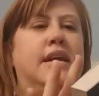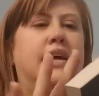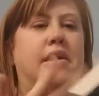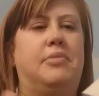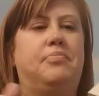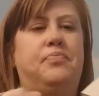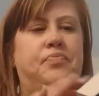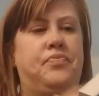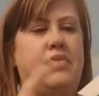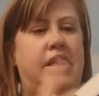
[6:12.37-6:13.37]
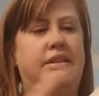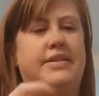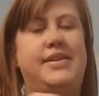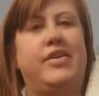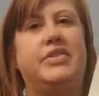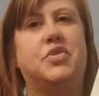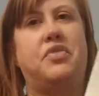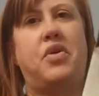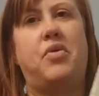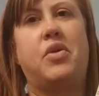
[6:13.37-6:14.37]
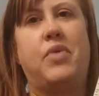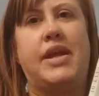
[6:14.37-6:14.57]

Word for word: um, in the series or if I want to